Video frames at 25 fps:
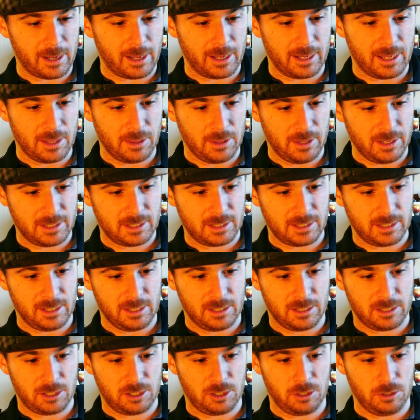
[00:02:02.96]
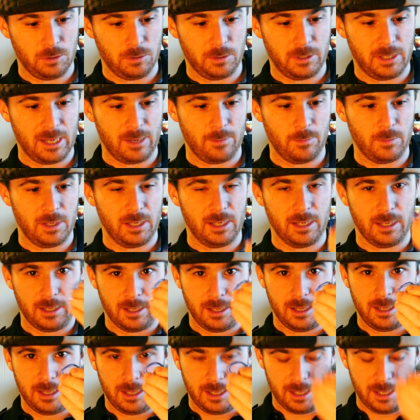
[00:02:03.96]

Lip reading: Again, this is to get me